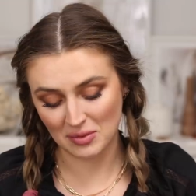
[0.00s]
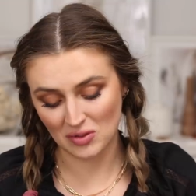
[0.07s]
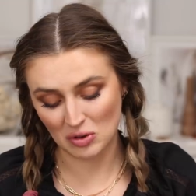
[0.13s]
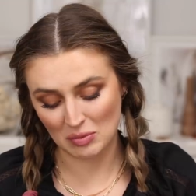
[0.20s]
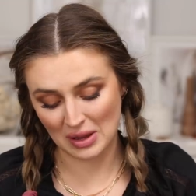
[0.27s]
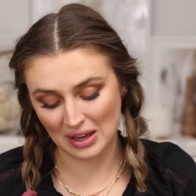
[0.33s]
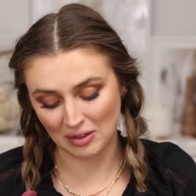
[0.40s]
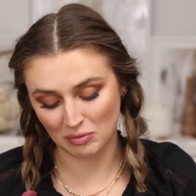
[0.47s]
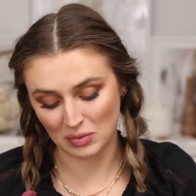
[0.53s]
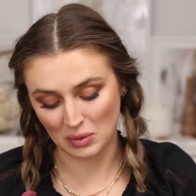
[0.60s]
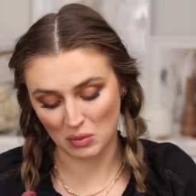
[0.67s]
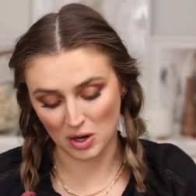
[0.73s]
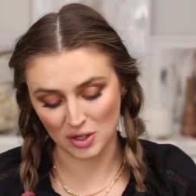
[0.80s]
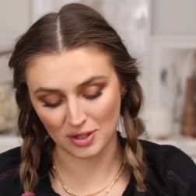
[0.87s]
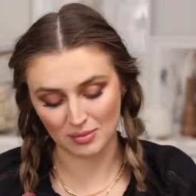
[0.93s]
of you may have
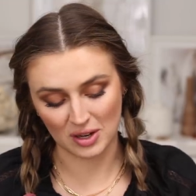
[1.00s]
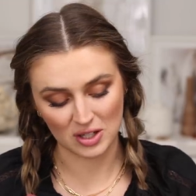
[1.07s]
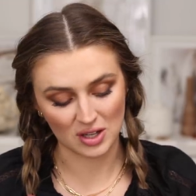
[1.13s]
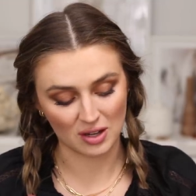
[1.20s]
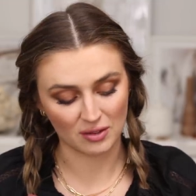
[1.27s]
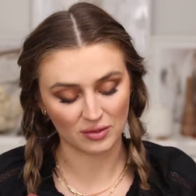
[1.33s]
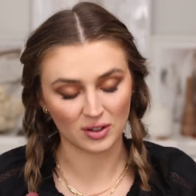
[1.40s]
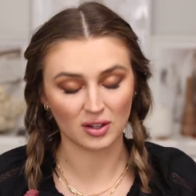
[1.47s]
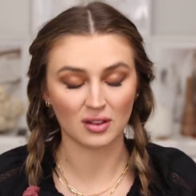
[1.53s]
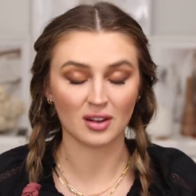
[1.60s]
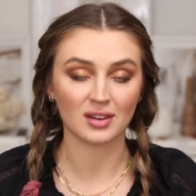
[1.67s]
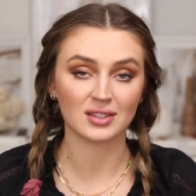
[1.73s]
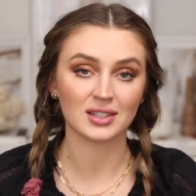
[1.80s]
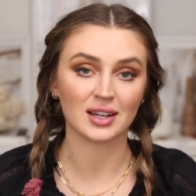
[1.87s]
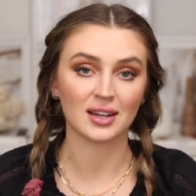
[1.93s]
been watching my channel for a
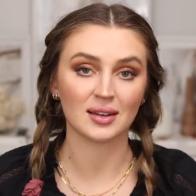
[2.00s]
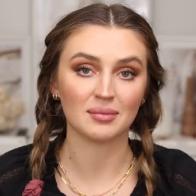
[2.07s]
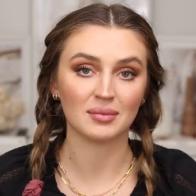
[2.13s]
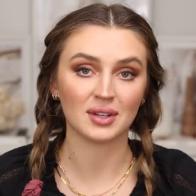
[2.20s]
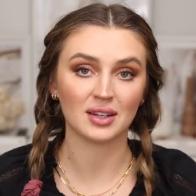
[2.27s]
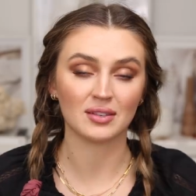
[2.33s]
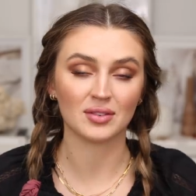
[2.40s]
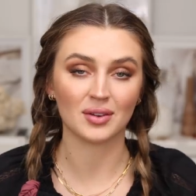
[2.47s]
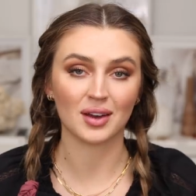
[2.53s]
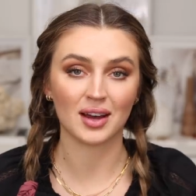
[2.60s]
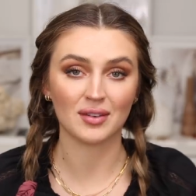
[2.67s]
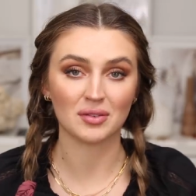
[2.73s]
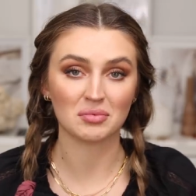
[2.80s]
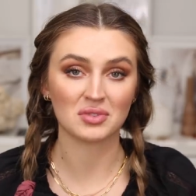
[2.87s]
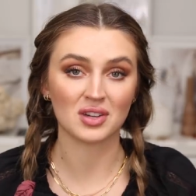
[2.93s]
long time and if you
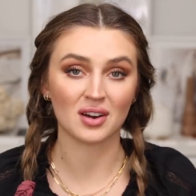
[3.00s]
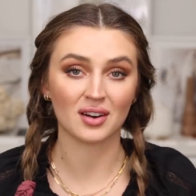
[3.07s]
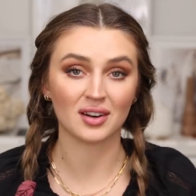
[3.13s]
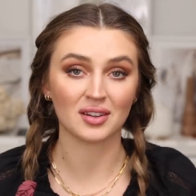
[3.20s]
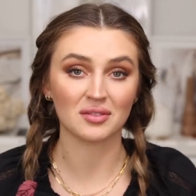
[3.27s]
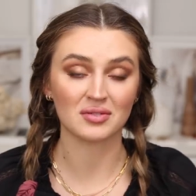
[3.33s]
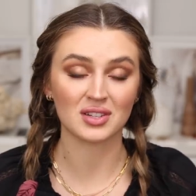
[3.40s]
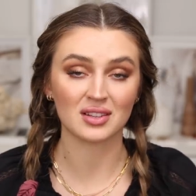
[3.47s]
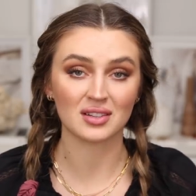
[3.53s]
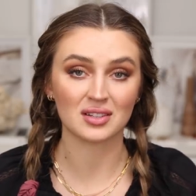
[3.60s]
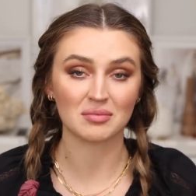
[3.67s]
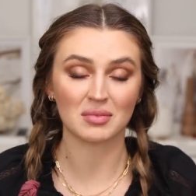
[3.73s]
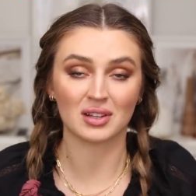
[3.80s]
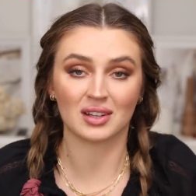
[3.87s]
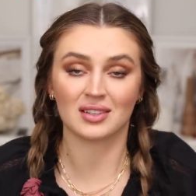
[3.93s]
have, I'm sorry, you've seen
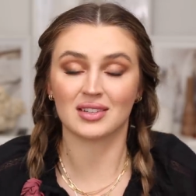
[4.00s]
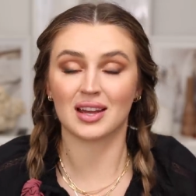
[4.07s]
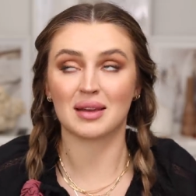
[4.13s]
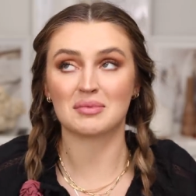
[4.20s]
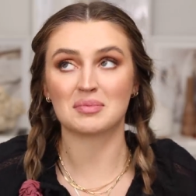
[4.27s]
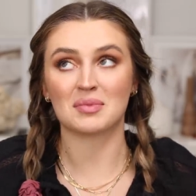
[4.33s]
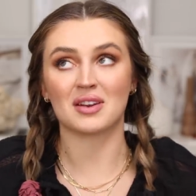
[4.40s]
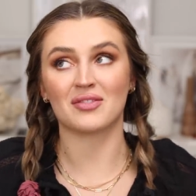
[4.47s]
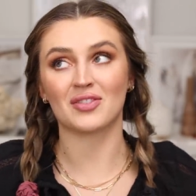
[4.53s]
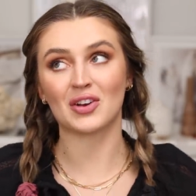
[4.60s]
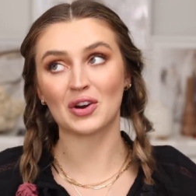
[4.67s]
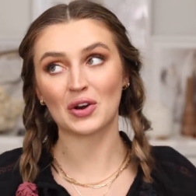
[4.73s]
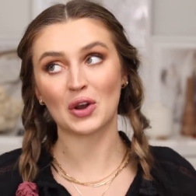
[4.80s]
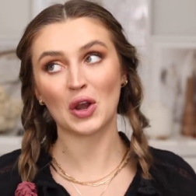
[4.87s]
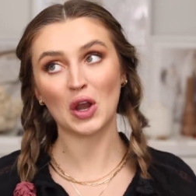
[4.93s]
this a million times, but if
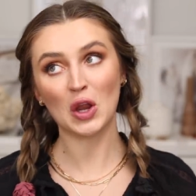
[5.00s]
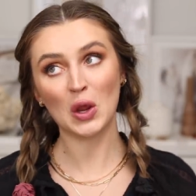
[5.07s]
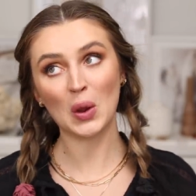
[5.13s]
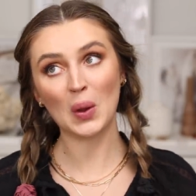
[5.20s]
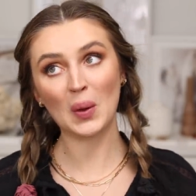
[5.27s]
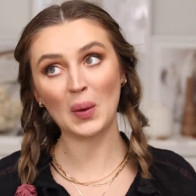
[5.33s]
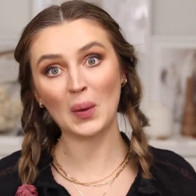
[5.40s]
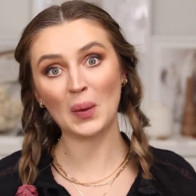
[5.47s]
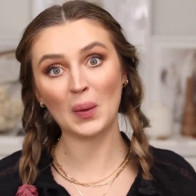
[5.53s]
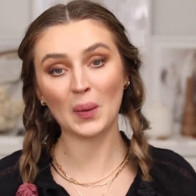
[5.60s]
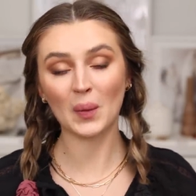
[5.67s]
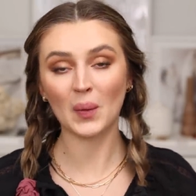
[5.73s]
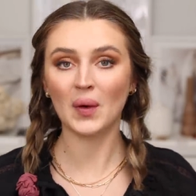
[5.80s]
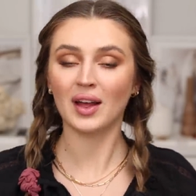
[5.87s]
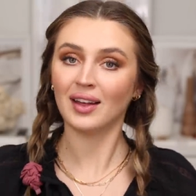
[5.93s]
you're
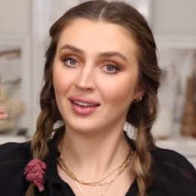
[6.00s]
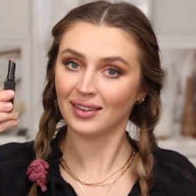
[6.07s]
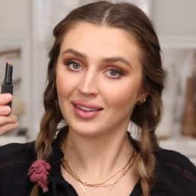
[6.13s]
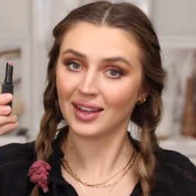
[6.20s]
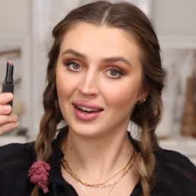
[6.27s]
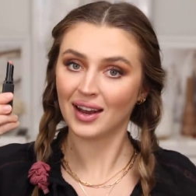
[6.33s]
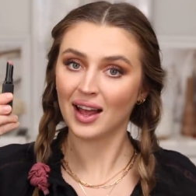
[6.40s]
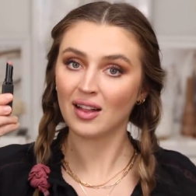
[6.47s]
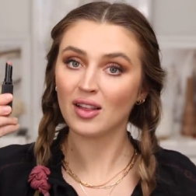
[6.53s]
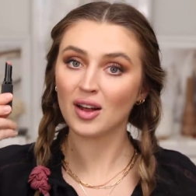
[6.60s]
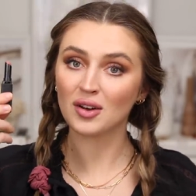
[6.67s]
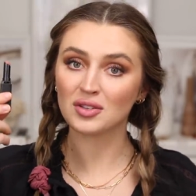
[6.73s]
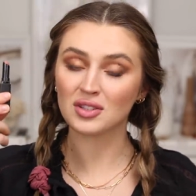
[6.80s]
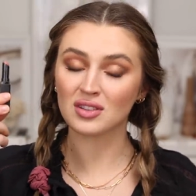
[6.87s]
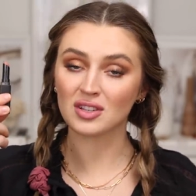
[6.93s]
new, then
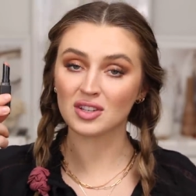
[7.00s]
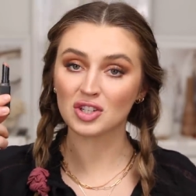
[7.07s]
hello to the